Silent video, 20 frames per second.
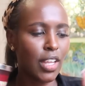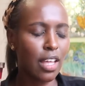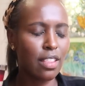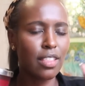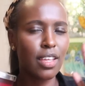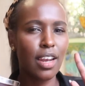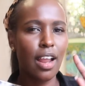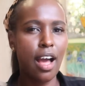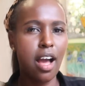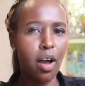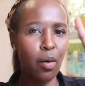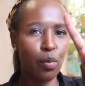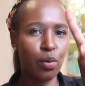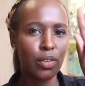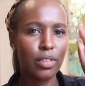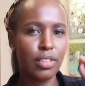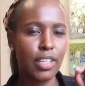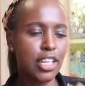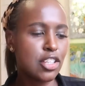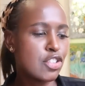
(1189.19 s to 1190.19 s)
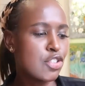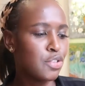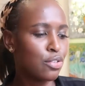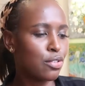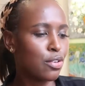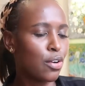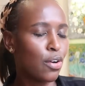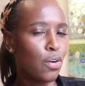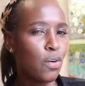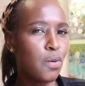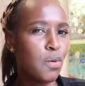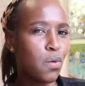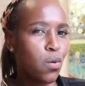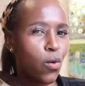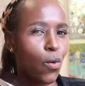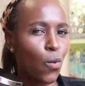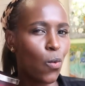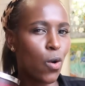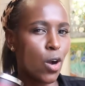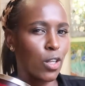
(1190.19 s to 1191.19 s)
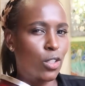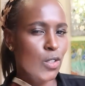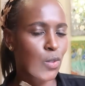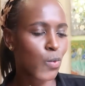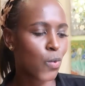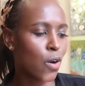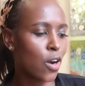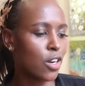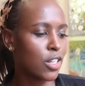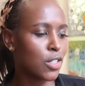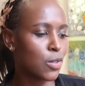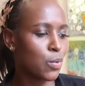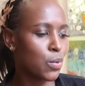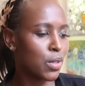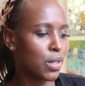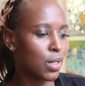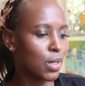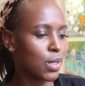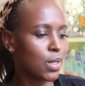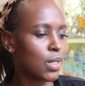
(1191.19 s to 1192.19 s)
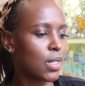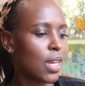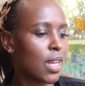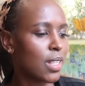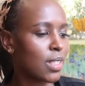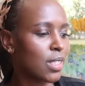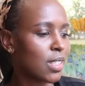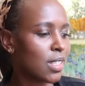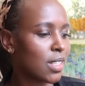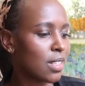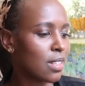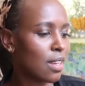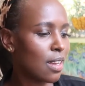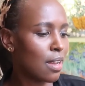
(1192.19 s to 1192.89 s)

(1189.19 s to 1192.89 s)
and then I will let you know what's what with this scent.